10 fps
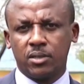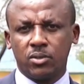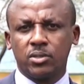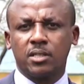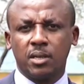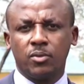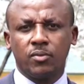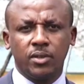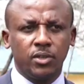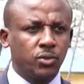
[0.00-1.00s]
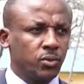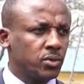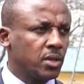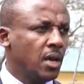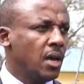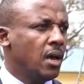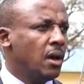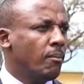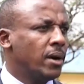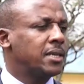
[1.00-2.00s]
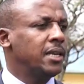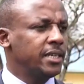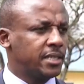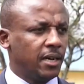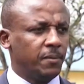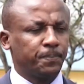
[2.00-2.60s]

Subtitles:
Those are some of the issues. But later,